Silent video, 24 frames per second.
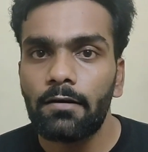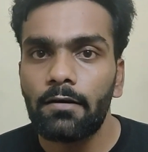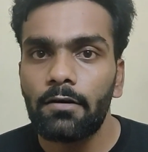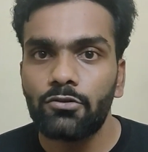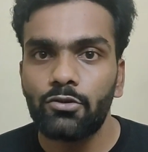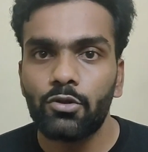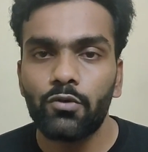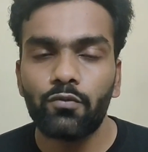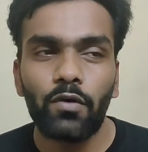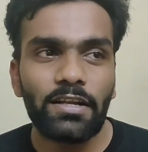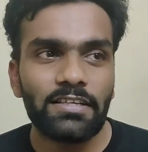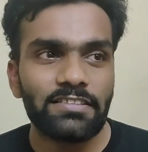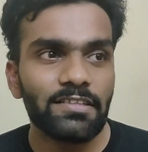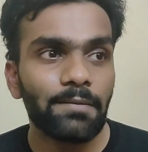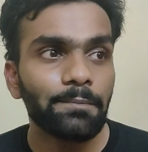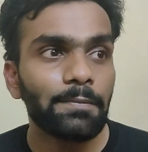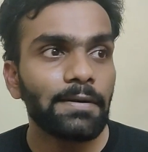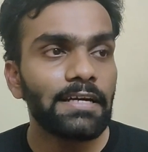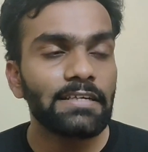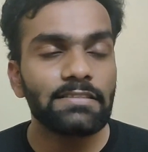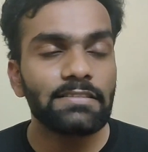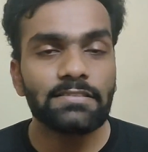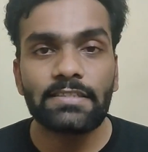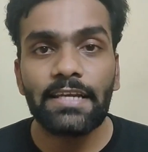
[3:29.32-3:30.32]
So for
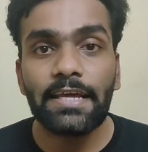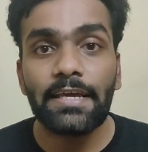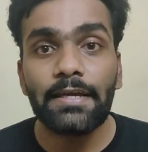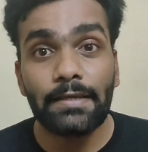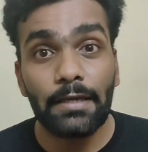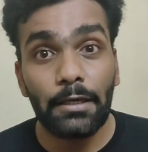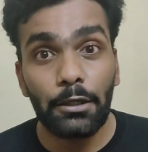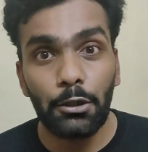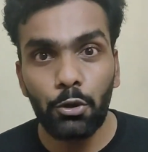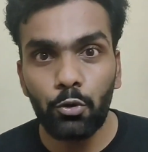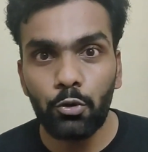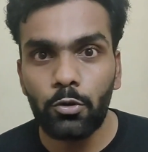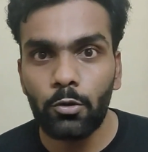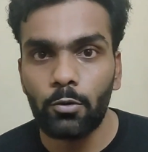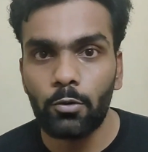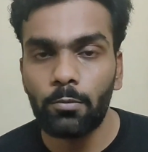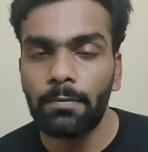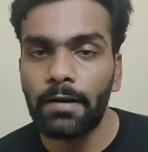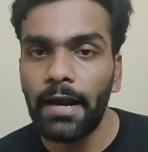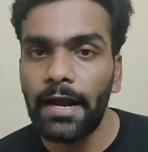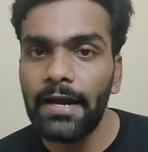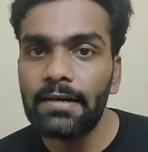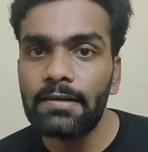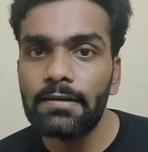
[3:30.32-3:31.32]
example, let's take
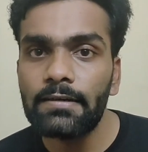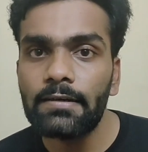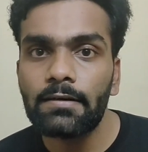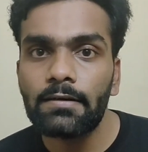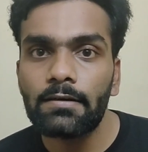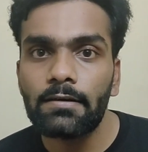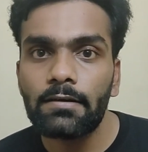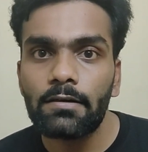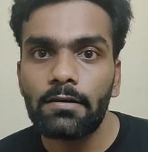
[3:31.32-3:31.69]
YouTube, right?